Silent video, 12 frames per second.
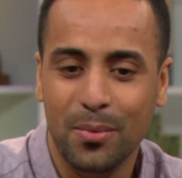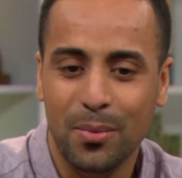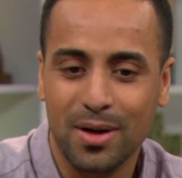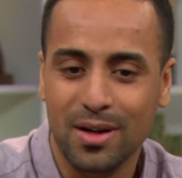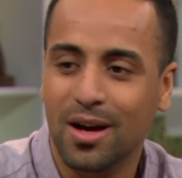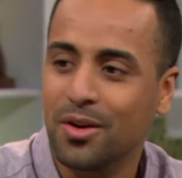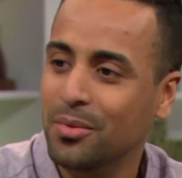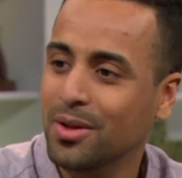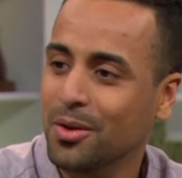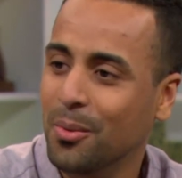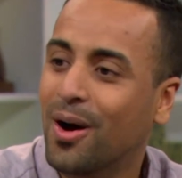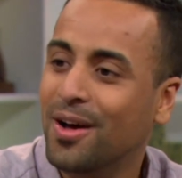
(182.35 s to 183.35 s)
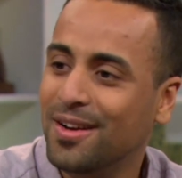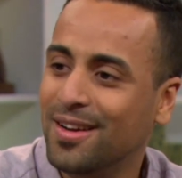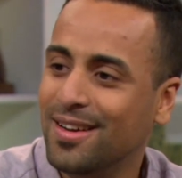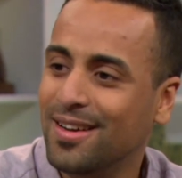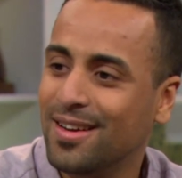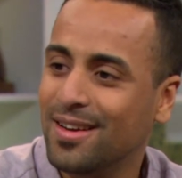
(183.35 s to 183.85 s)
what God really wanted.
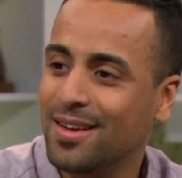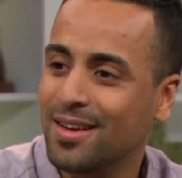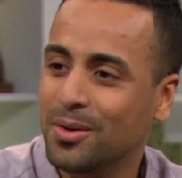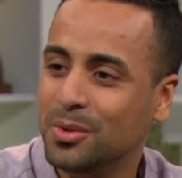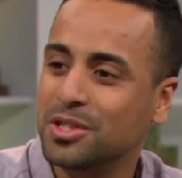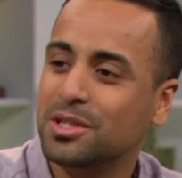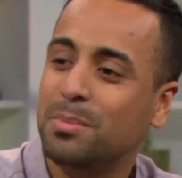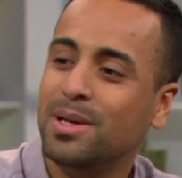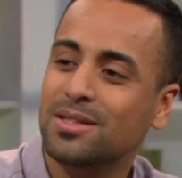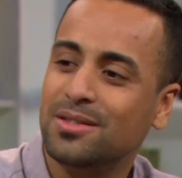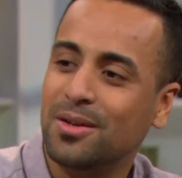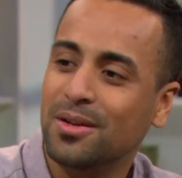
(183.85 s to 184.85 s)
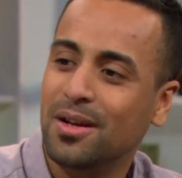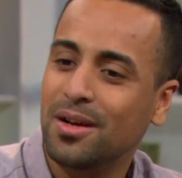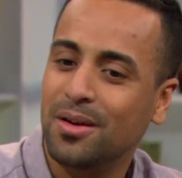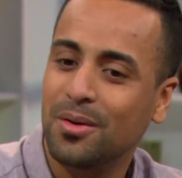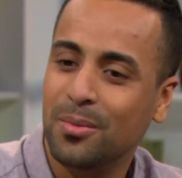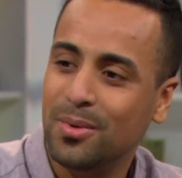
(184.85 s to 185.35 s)
Mm. It was just based on
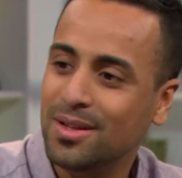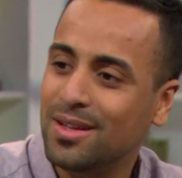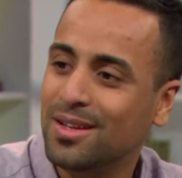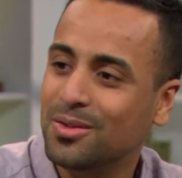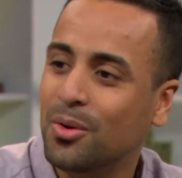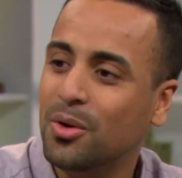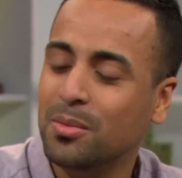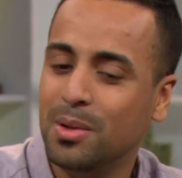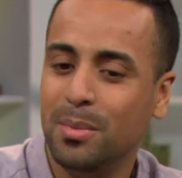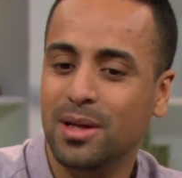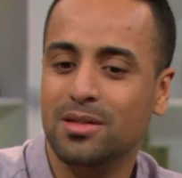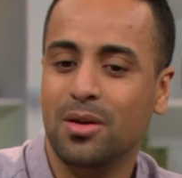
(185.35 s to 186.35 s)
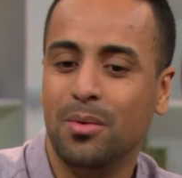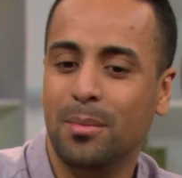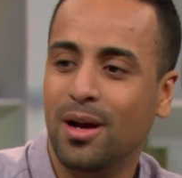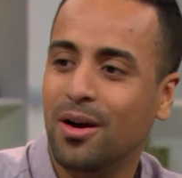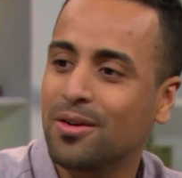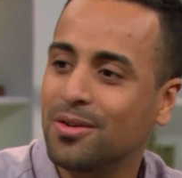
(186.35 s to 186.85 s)
what they told me, based on what
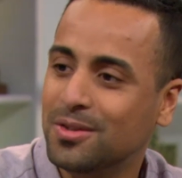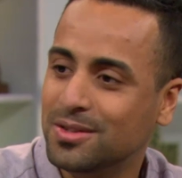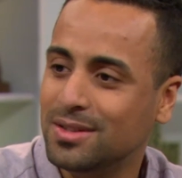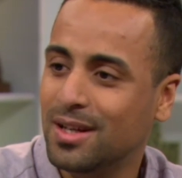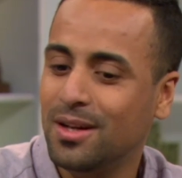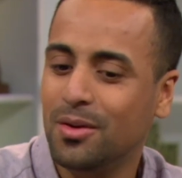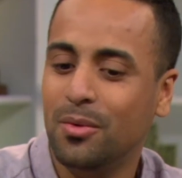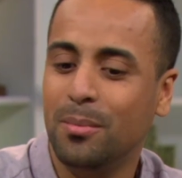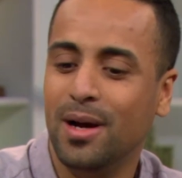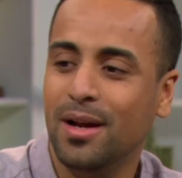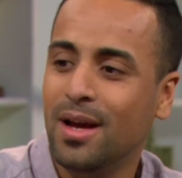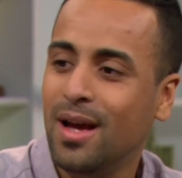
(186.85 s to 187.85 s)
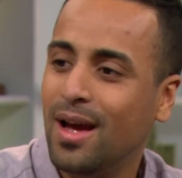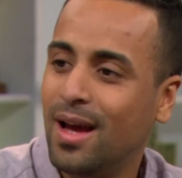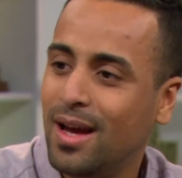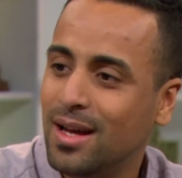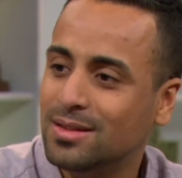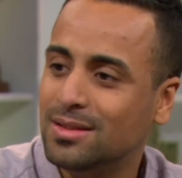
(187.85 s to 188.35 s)
my uncle said, or what my
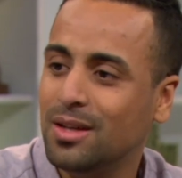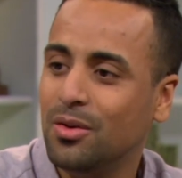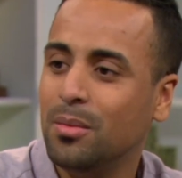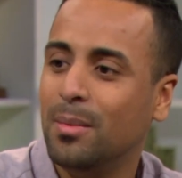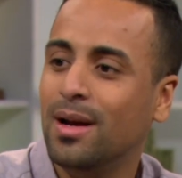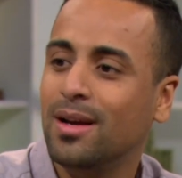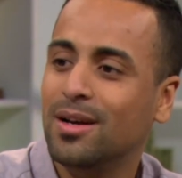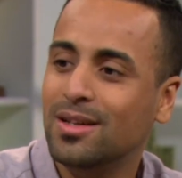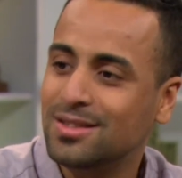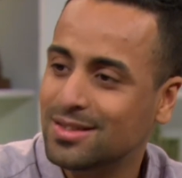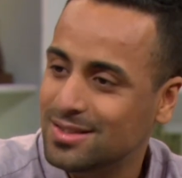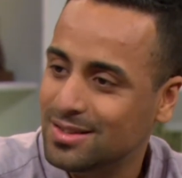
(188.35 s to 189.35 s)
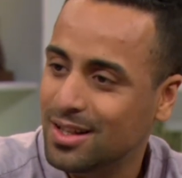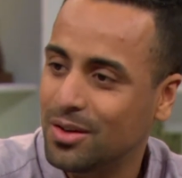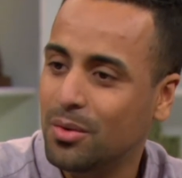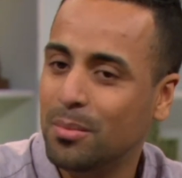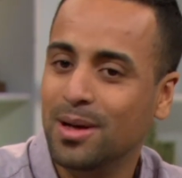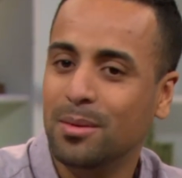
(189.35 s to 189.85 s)
aunt said, or my cousin said,
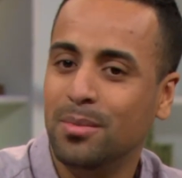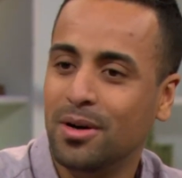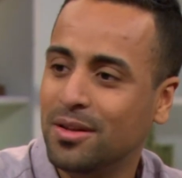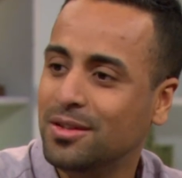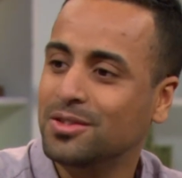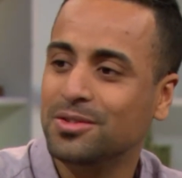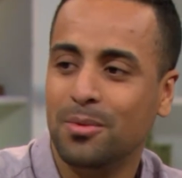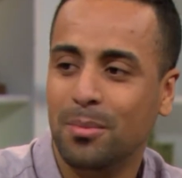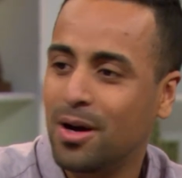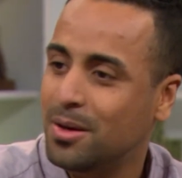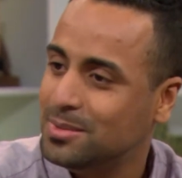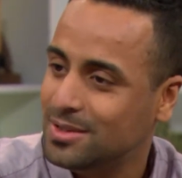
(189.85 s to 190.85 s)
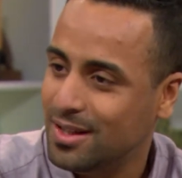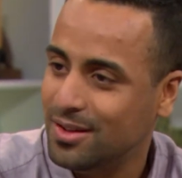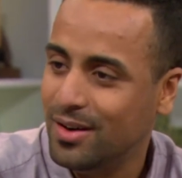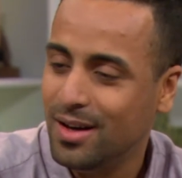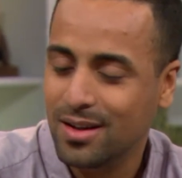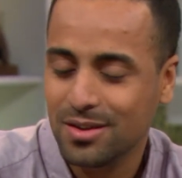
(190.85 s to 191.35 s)
or my brothers or mom said,
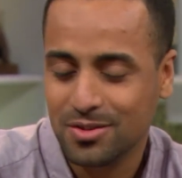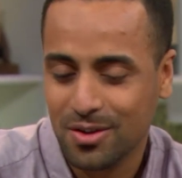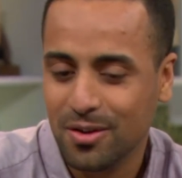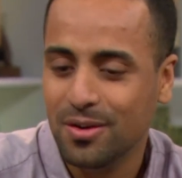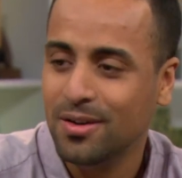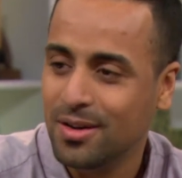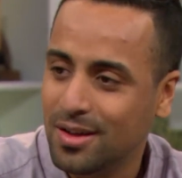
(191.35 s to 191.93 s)
right? So.